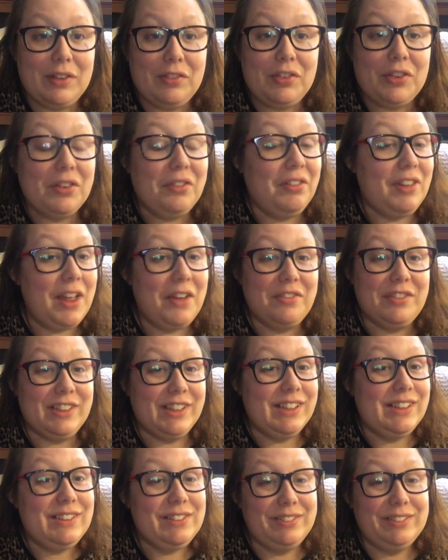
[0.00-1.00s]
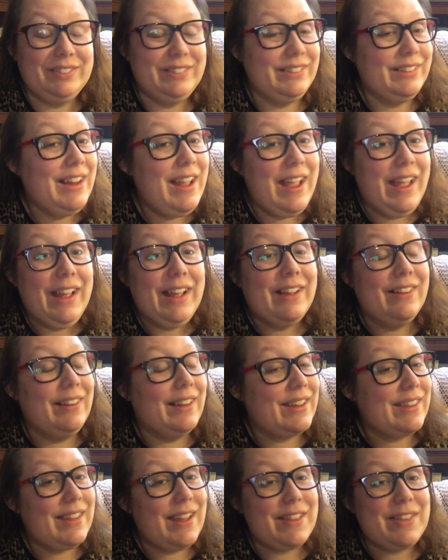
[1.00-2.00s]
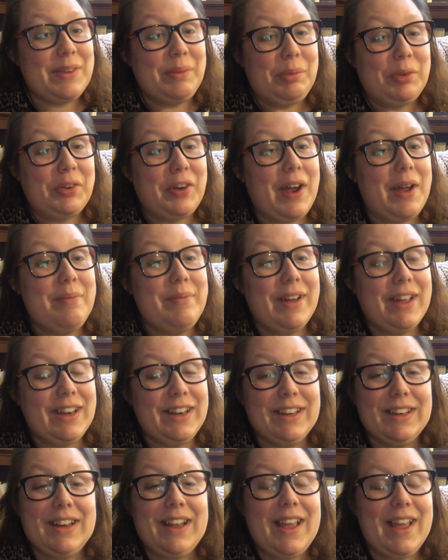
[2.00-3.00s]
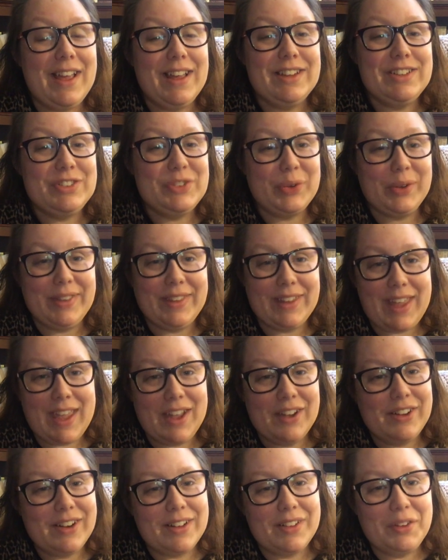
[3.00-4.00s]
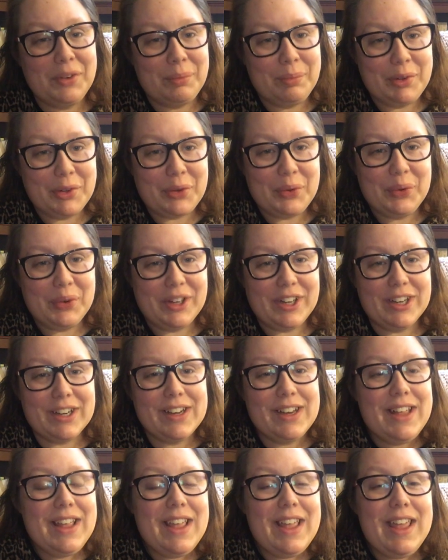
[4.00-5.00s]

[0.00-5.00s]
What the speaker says: If you loved it, click that subscribe button and join the Chaotic Little Book Corner.